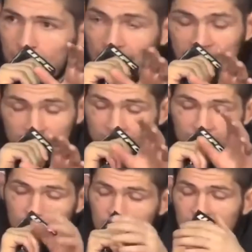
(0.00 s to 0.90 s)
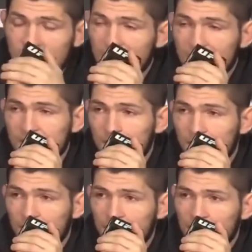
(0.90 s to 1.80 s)
I can fight with this guy same
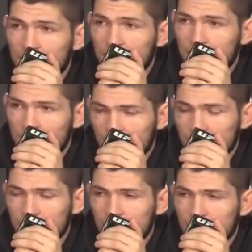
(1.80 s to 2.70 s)
night. Yes,